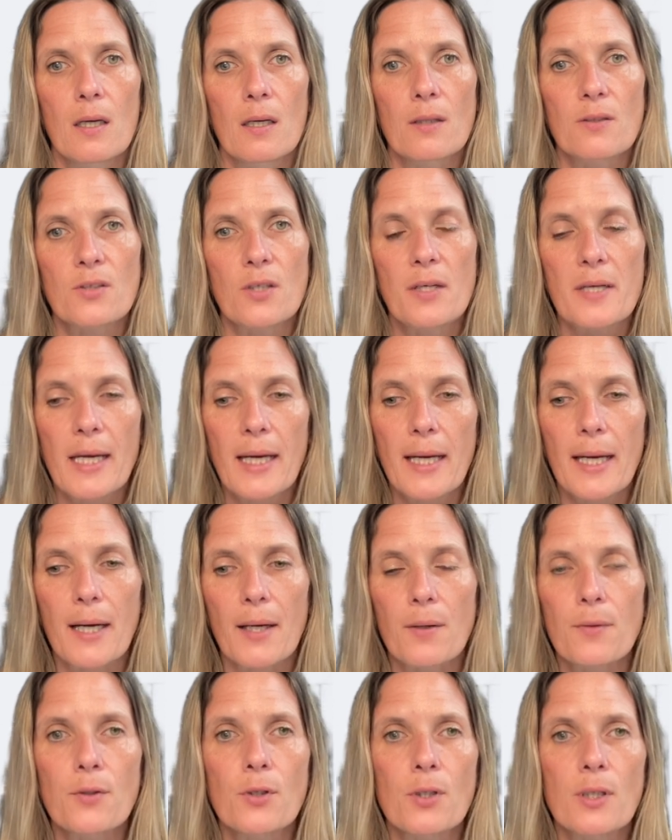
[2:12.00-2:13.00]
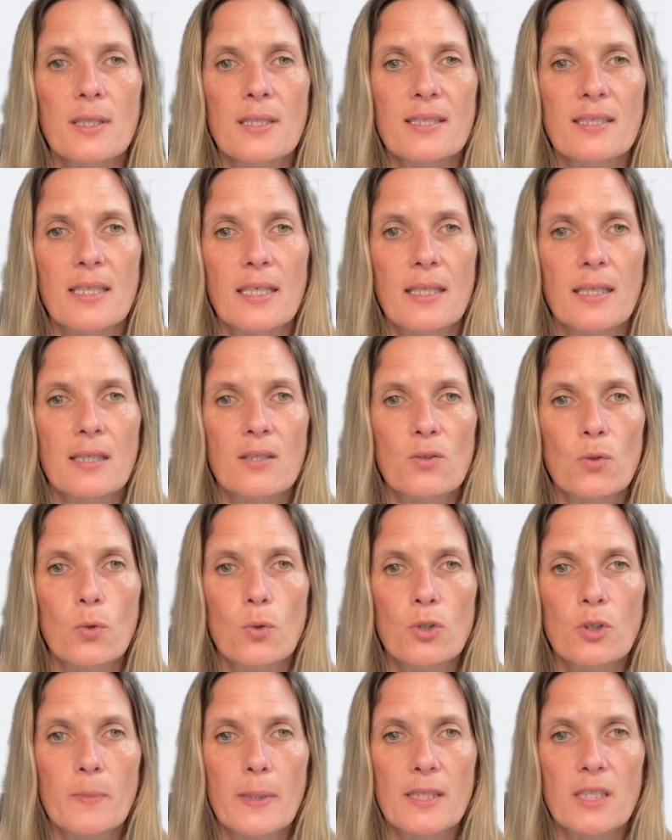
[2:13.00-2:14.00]
So now you can see that it's
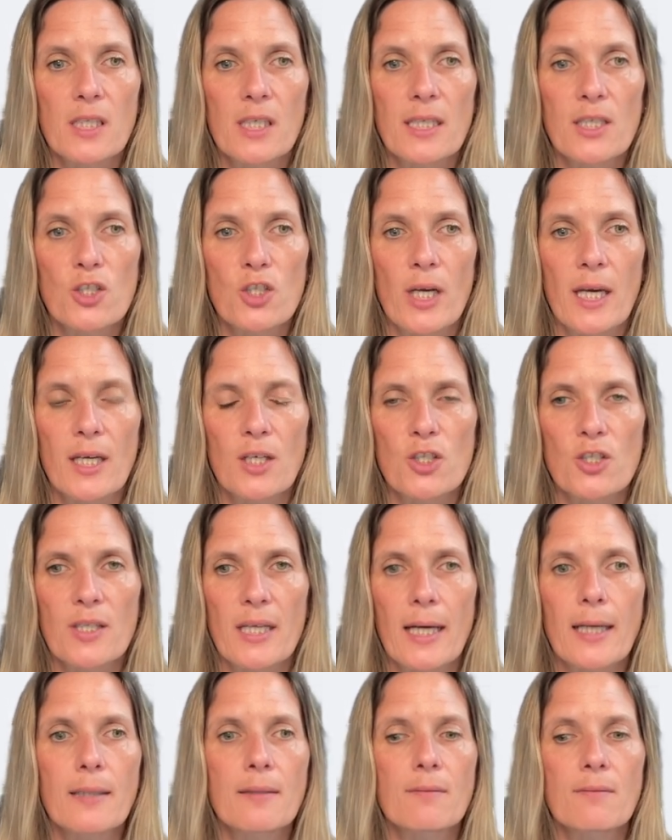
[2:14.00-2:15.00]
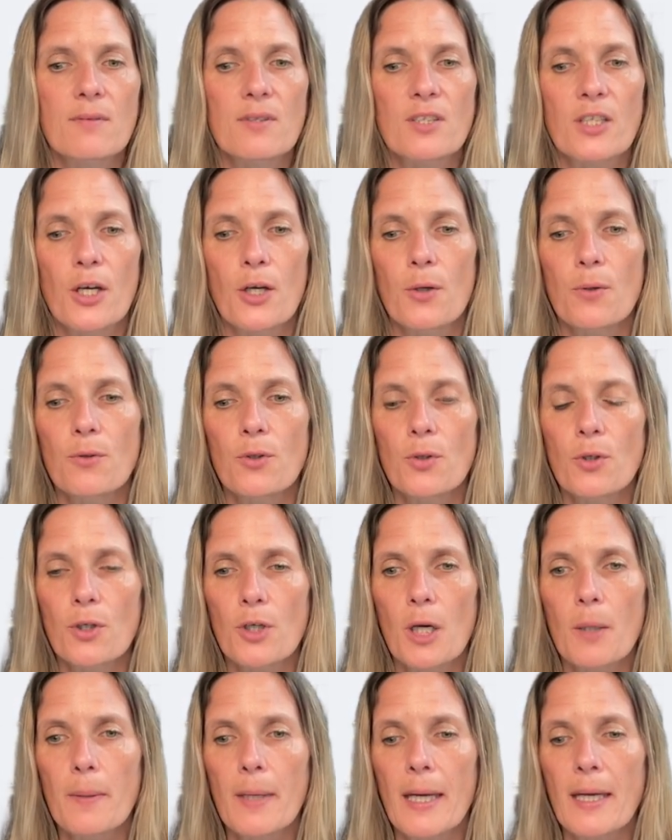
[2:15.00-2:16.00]
automatically changed that. So you can
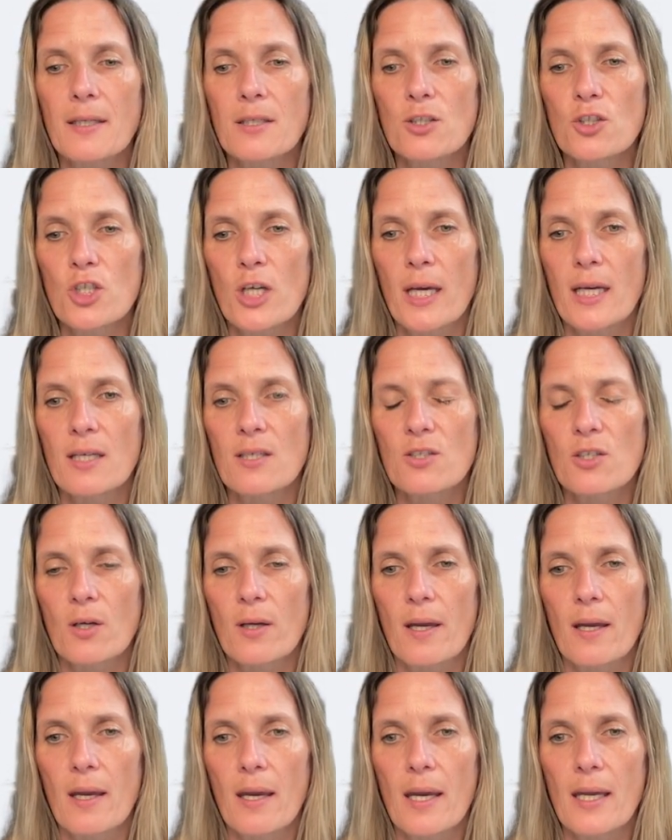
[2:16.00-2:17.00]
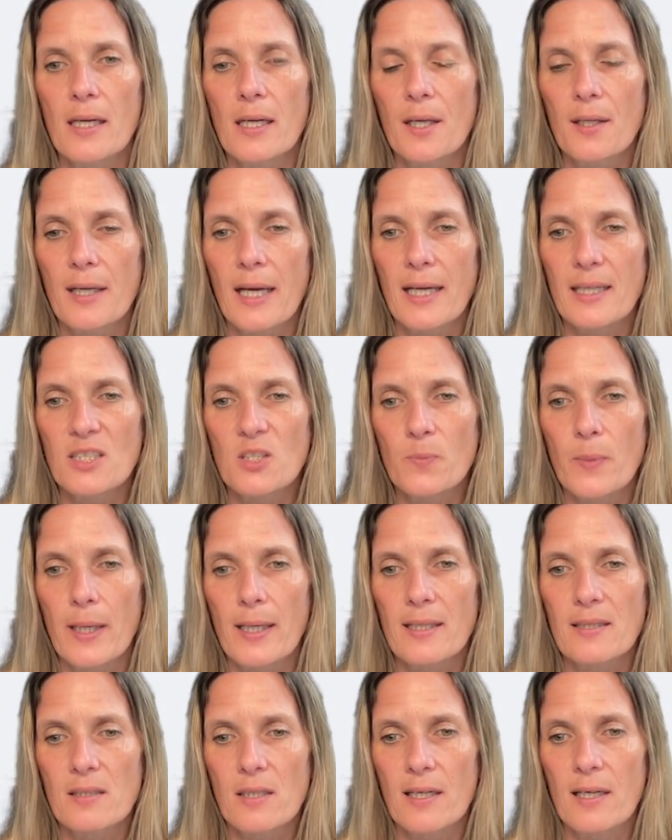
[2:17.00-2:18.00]
go ahead and change any other
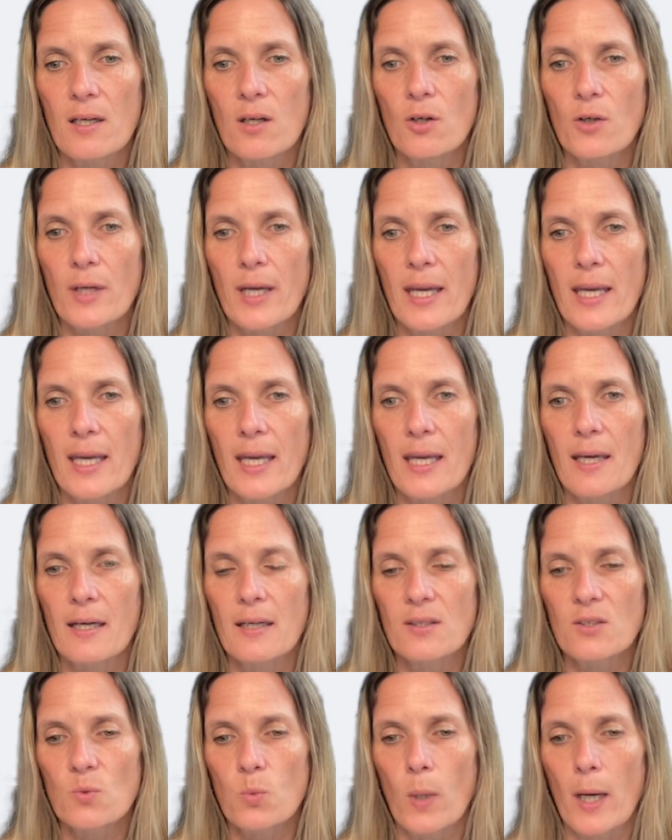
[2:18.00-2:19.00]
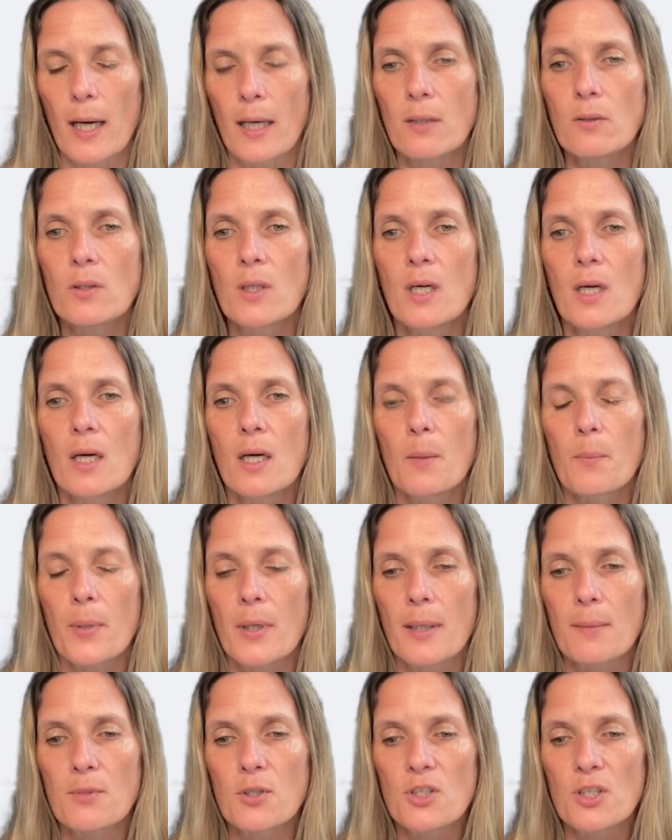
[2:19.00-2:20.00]
aspect along here as well, but
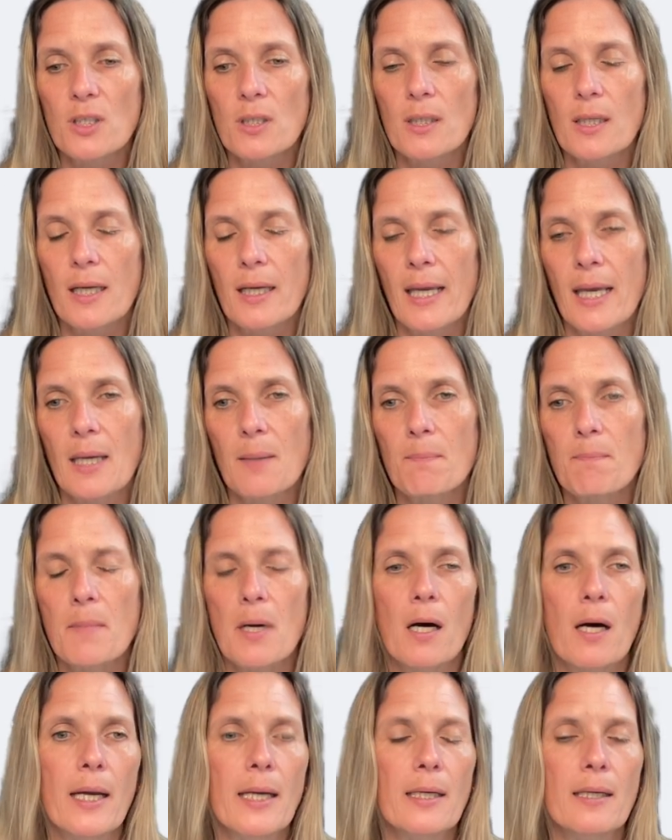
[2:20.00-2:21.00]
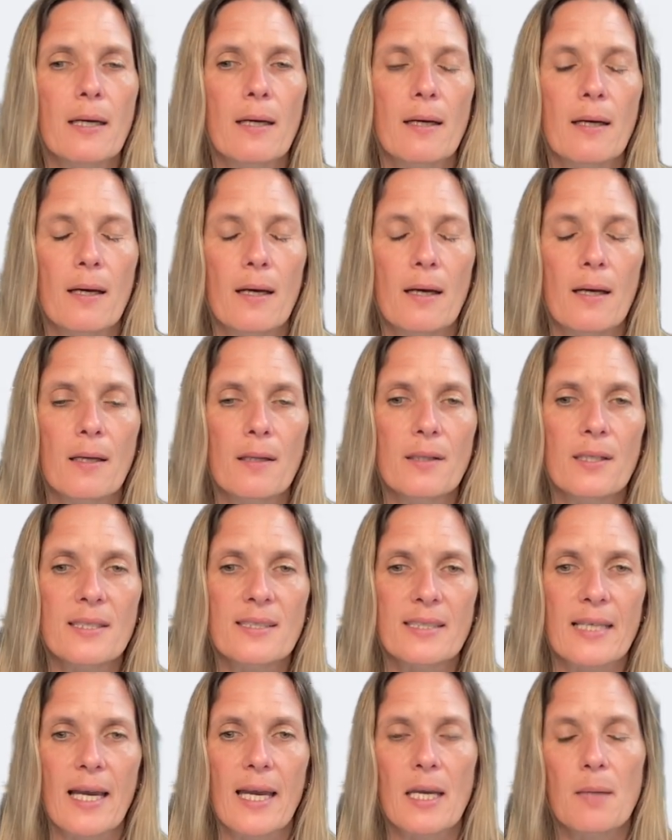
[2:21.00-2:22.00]
I'm just gonna keep mine the
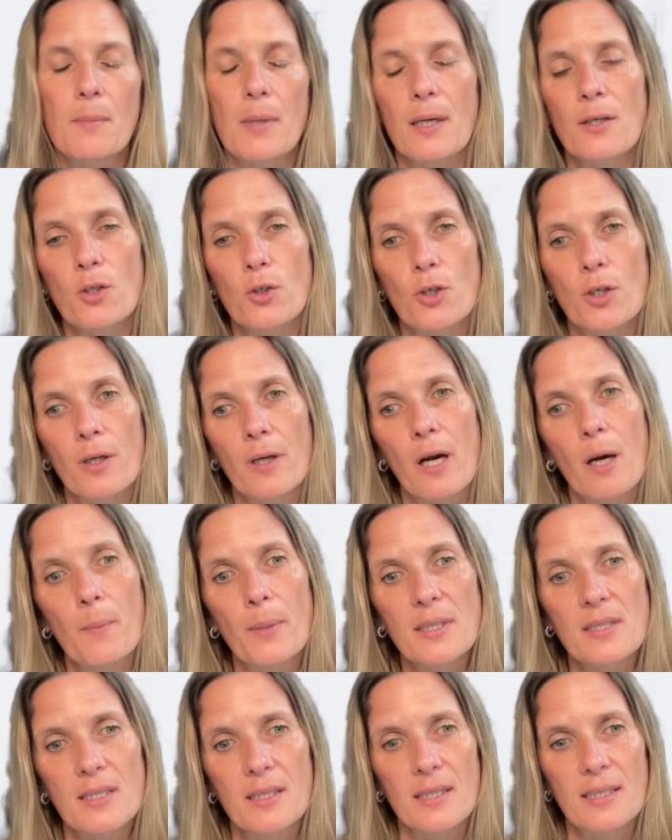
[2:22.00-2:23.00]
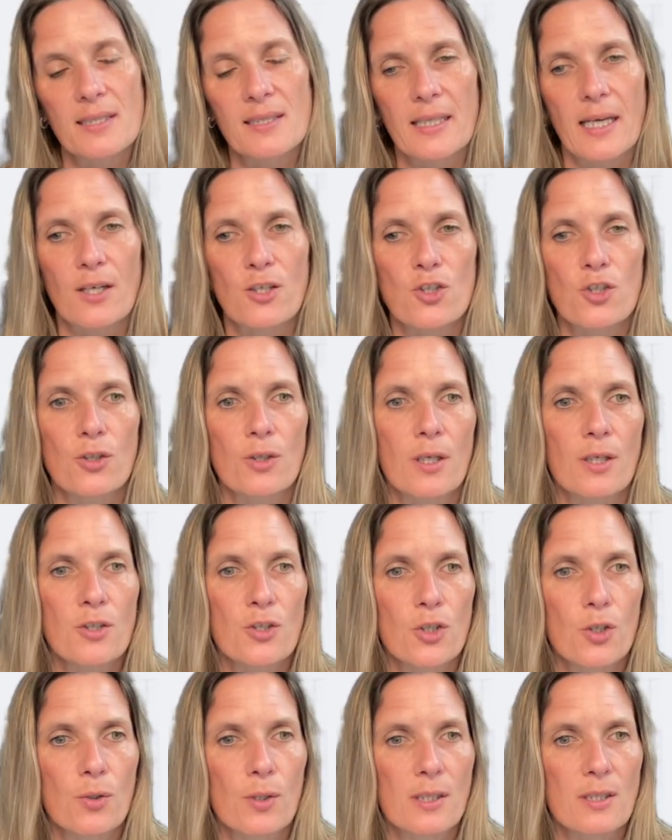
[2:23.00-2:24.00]
same and you can come into this section and
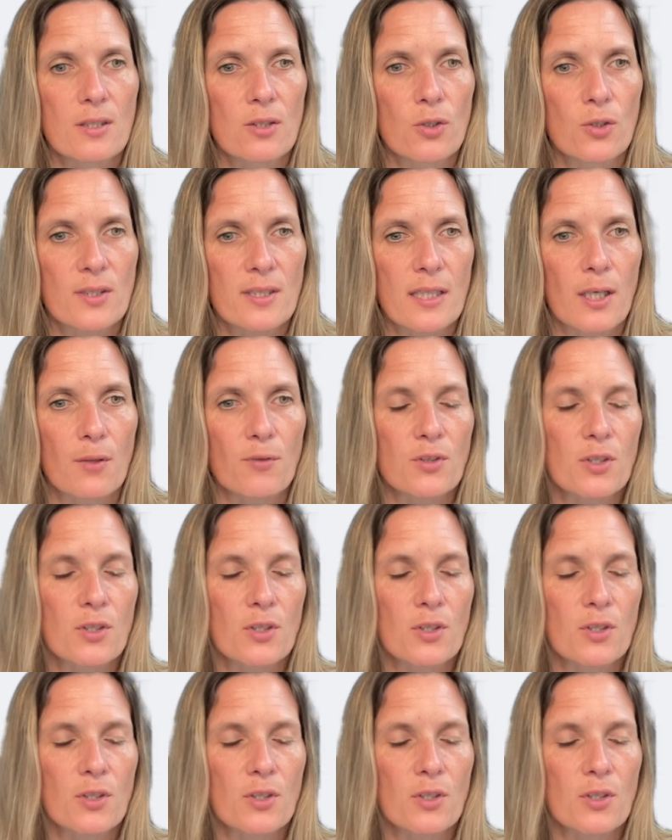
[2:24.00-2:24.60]
do this yourself.